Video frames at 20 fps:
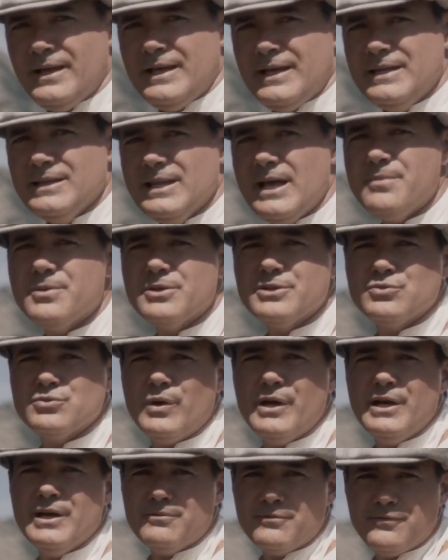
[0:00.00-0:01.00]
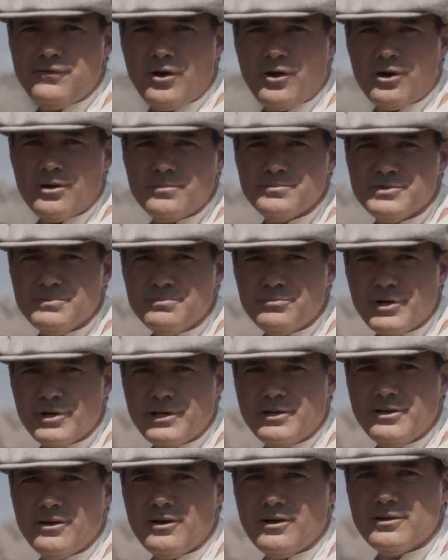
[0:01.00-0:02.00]
He labored his way on farms and
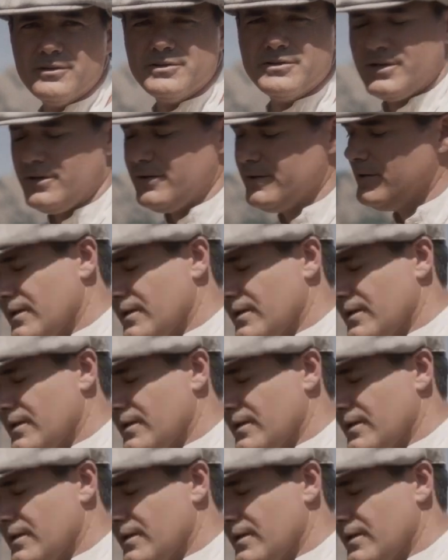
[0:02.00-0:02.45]
brickyards,